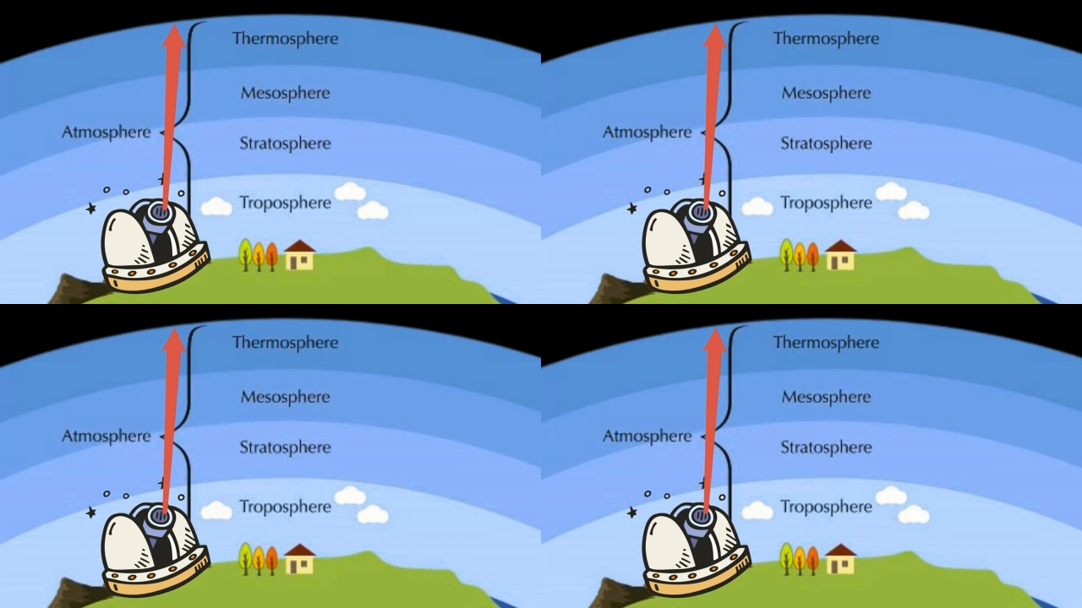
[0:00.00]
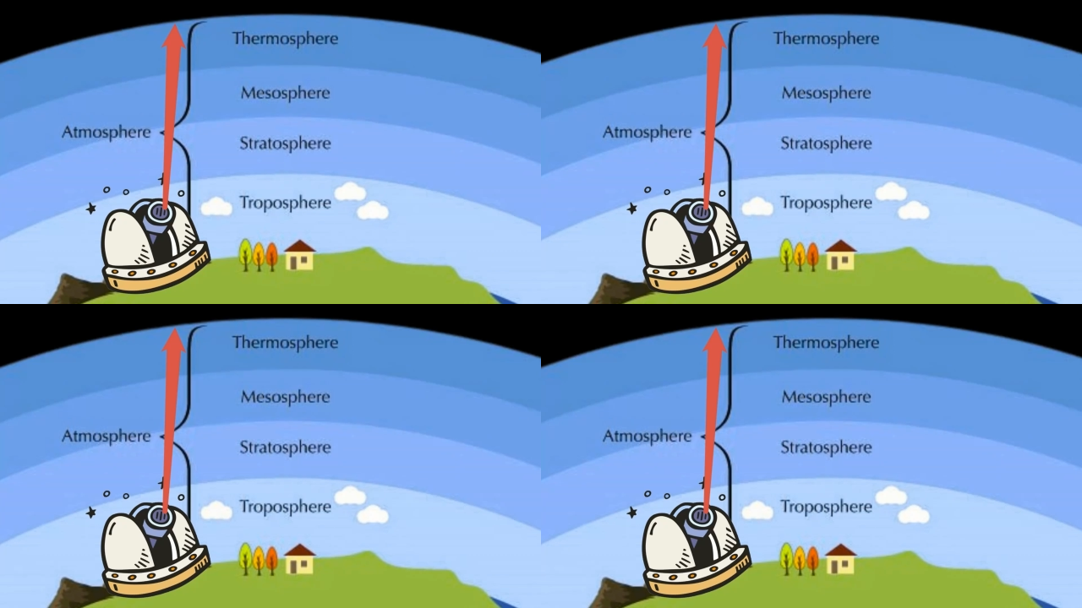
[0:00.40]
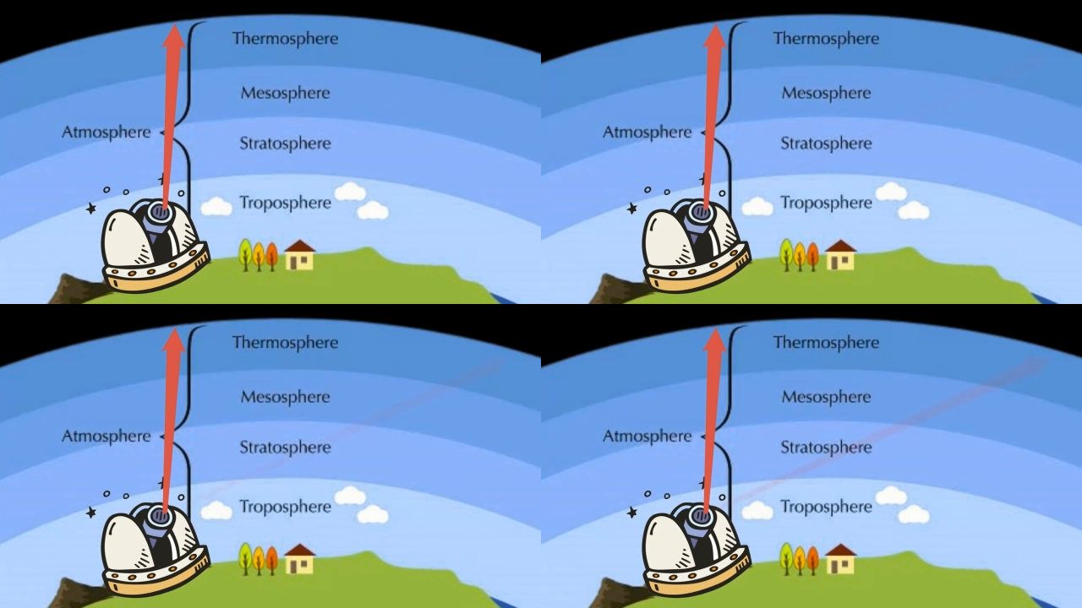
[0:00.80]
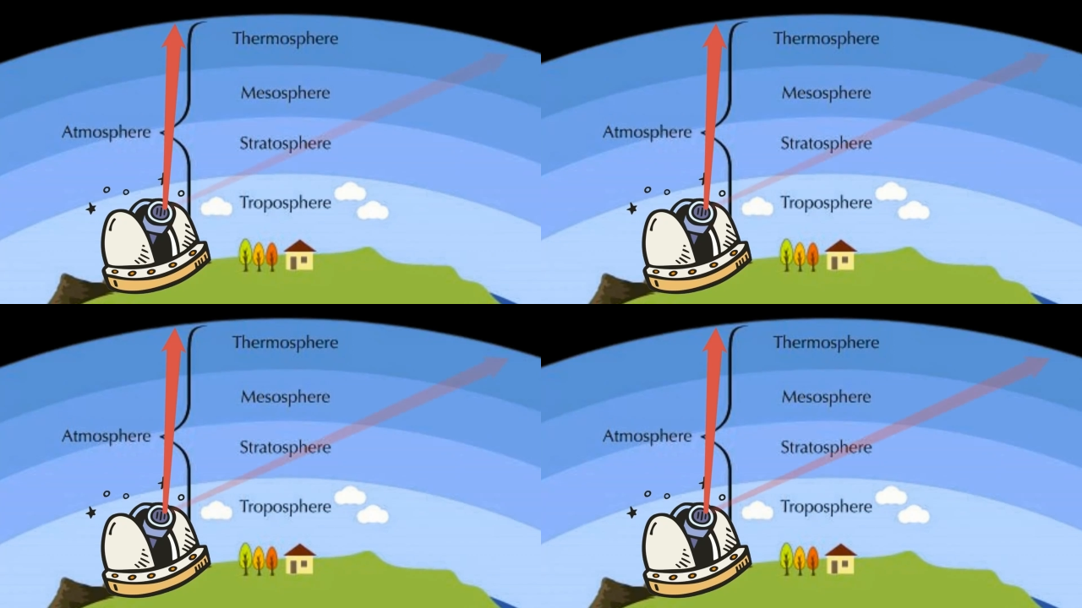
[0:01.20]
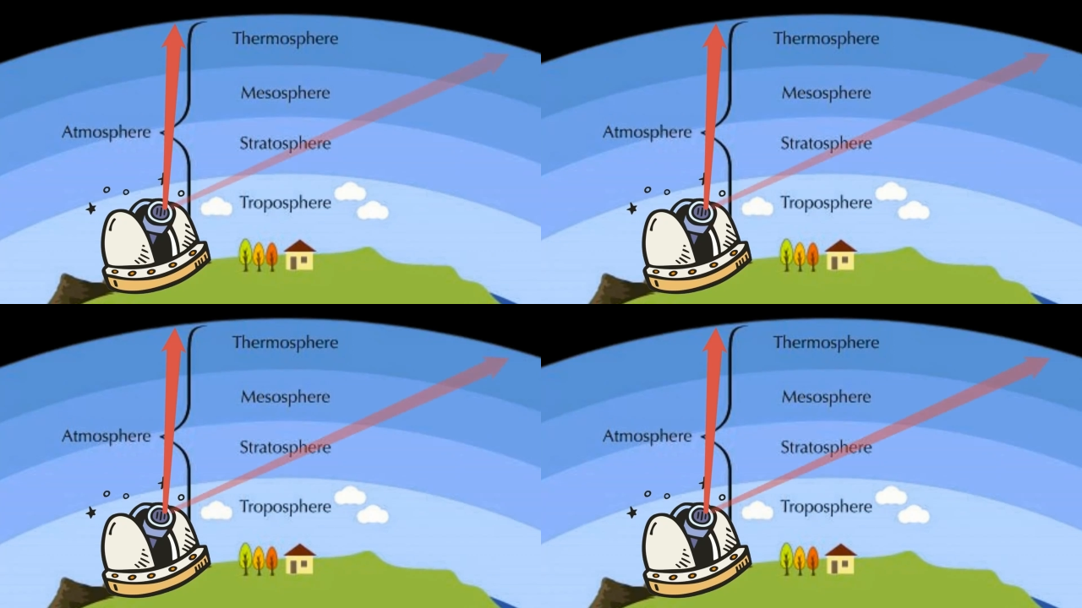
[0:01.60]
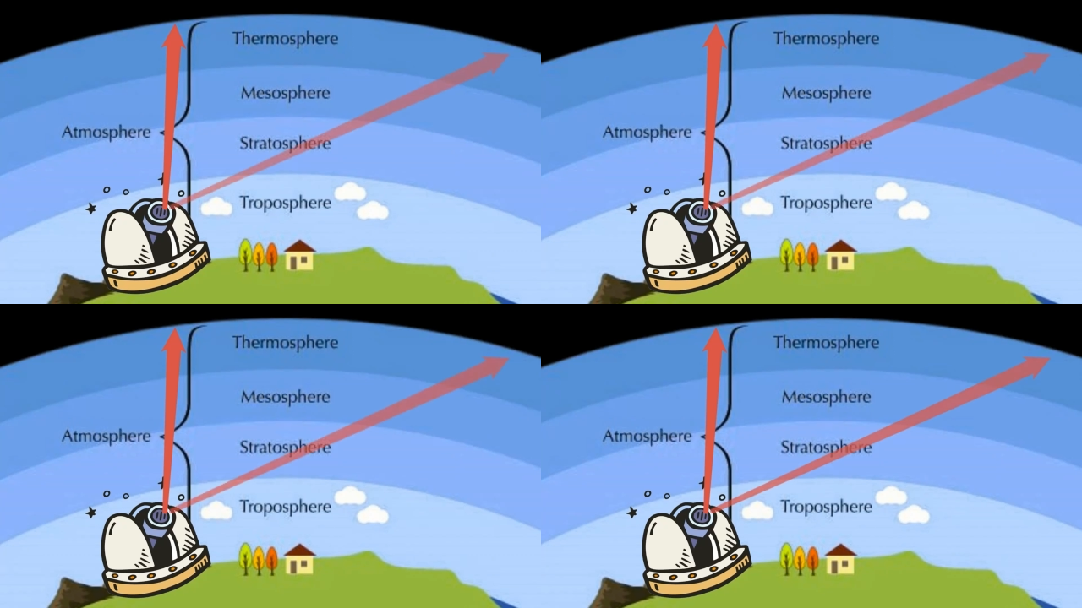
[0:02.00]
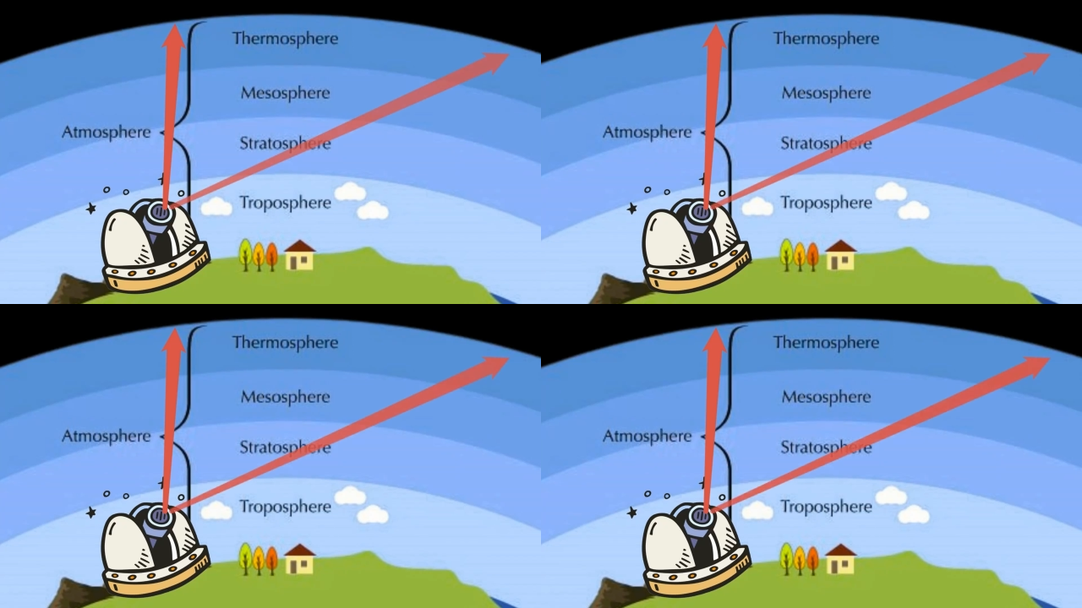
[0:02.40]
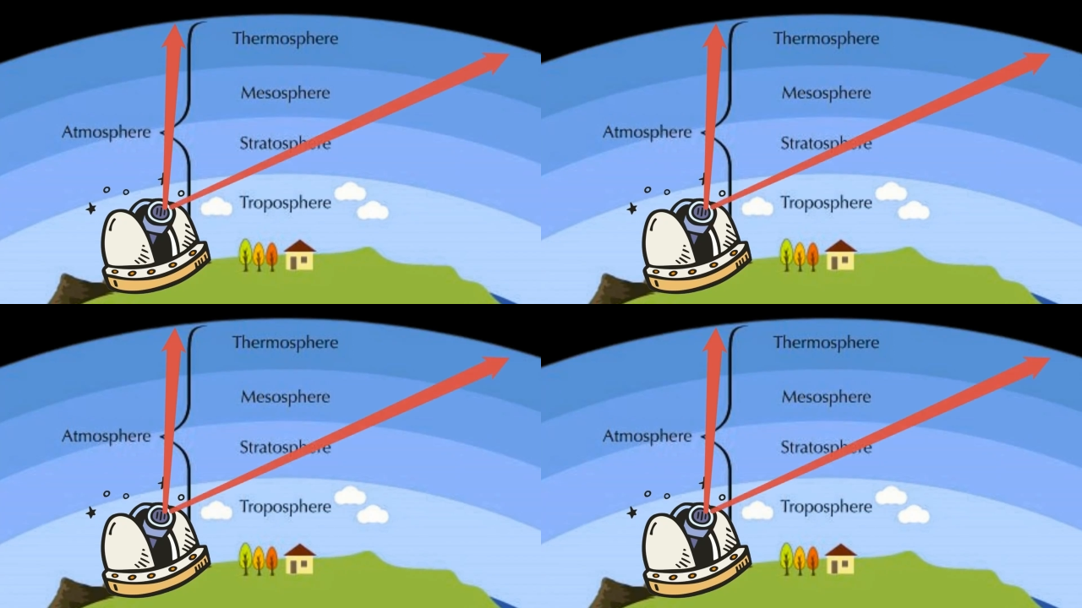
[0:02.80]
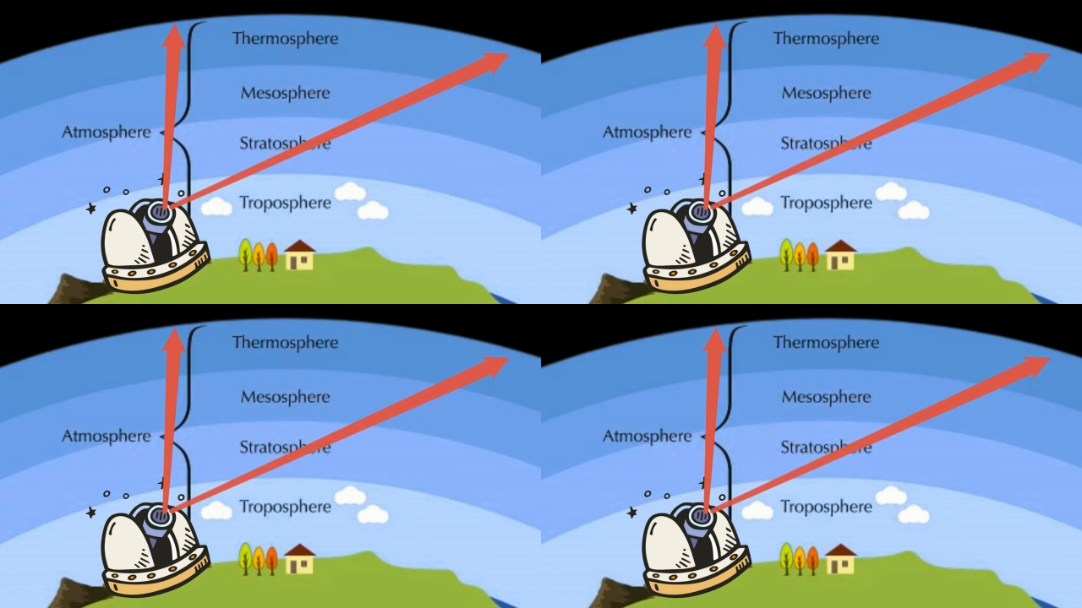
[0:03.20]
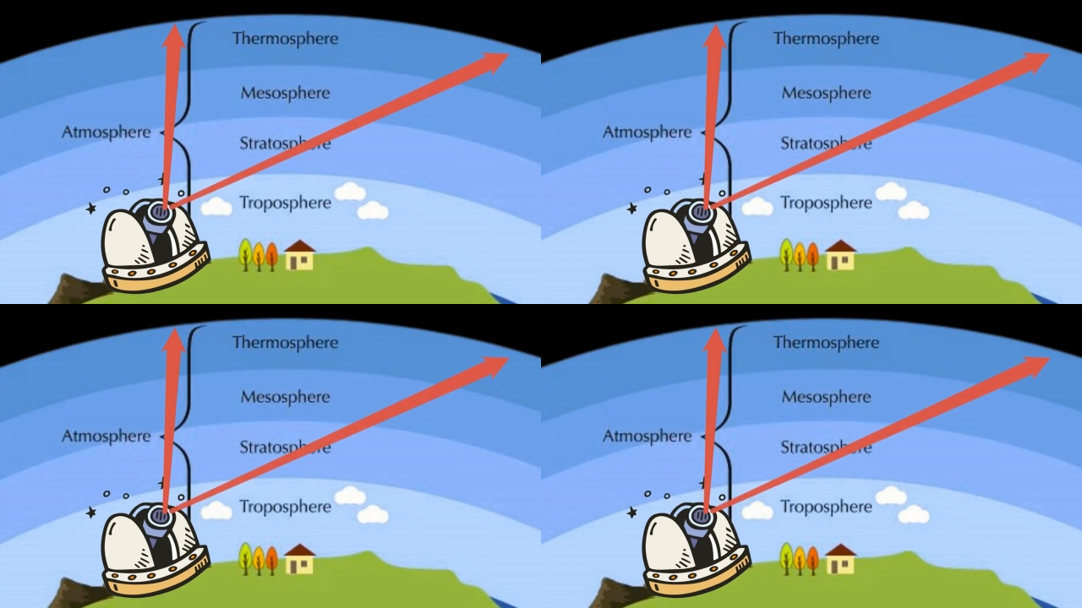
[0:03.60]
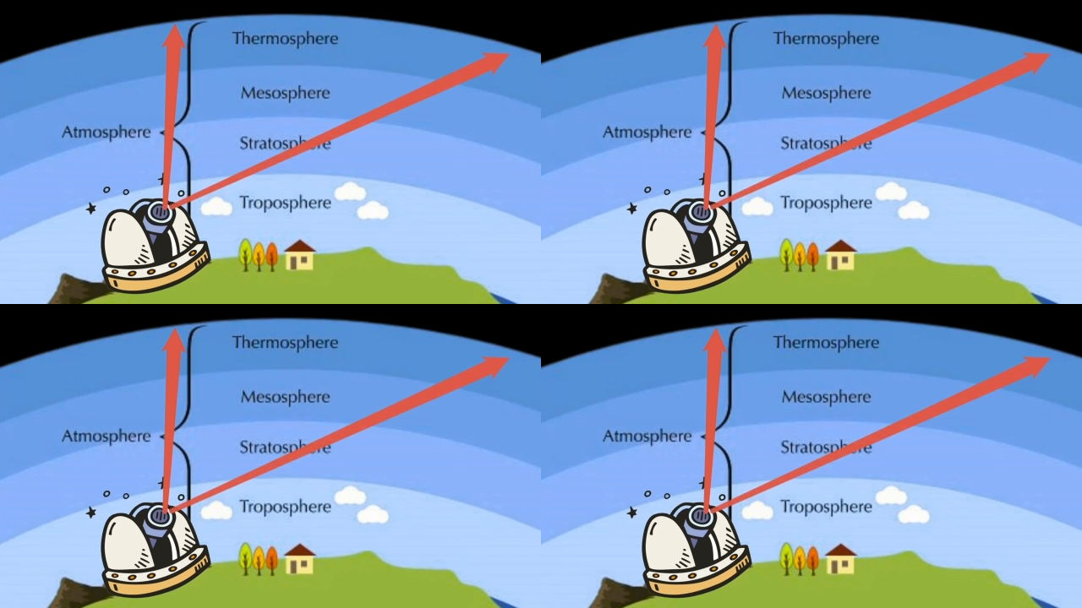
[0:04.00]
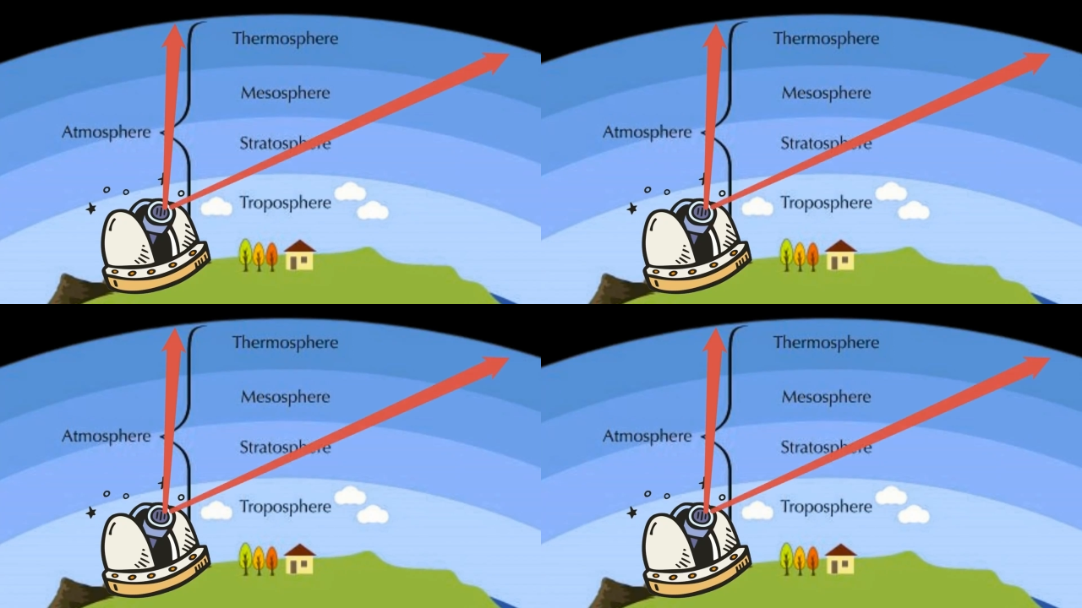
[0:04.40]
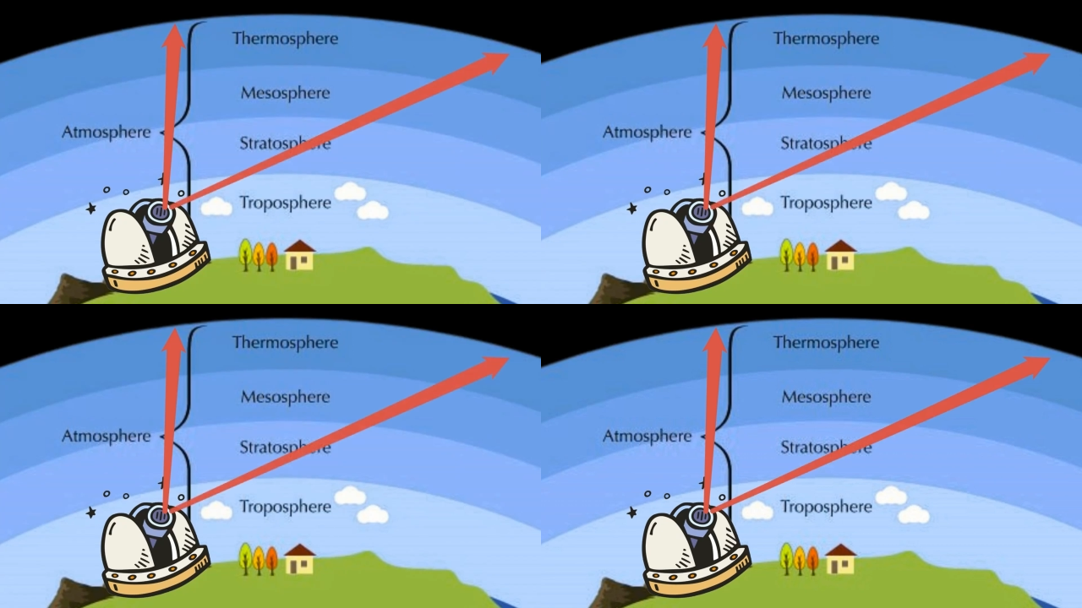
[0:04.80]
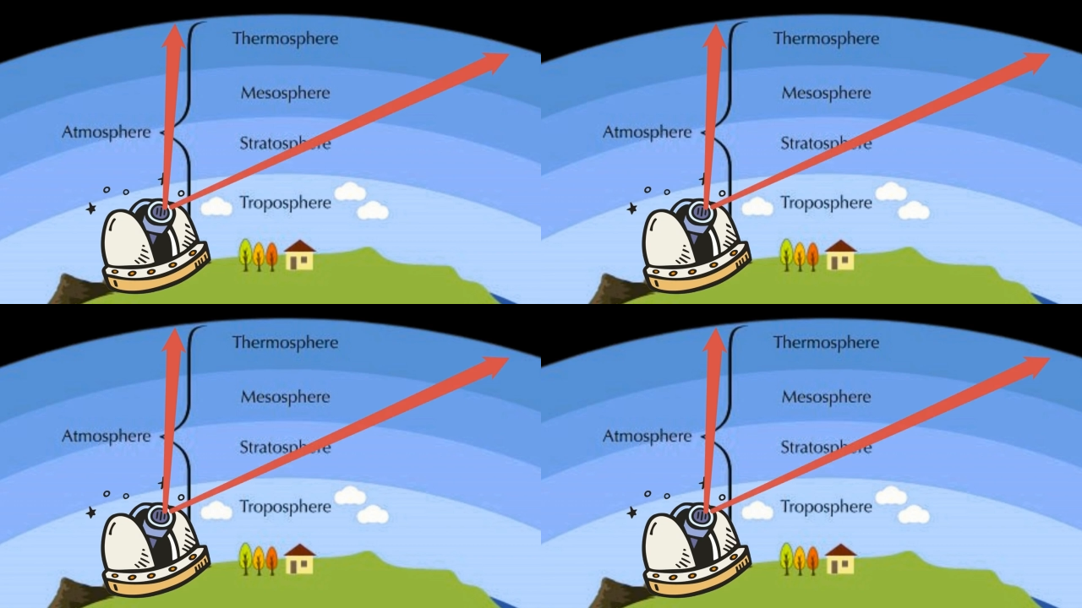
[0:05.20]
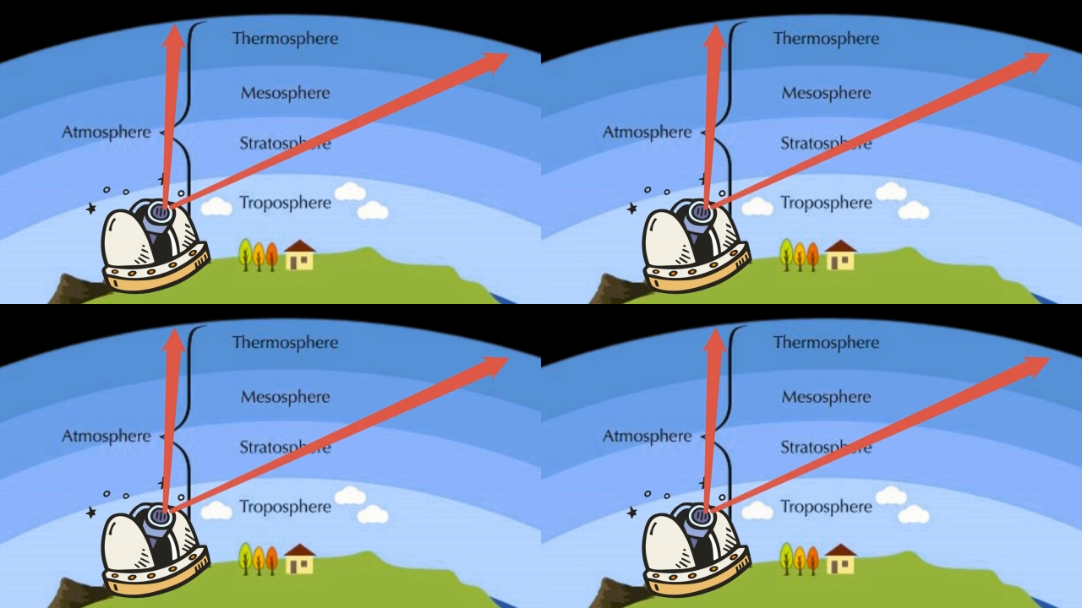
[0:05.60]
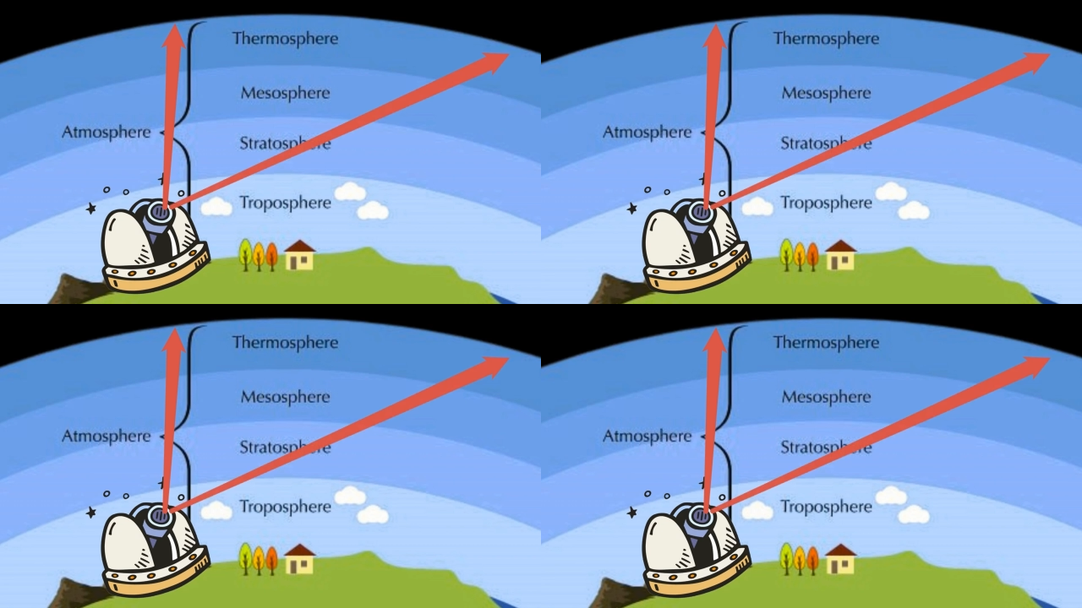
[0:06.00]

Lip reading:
No face is visible, so there are no lips to read.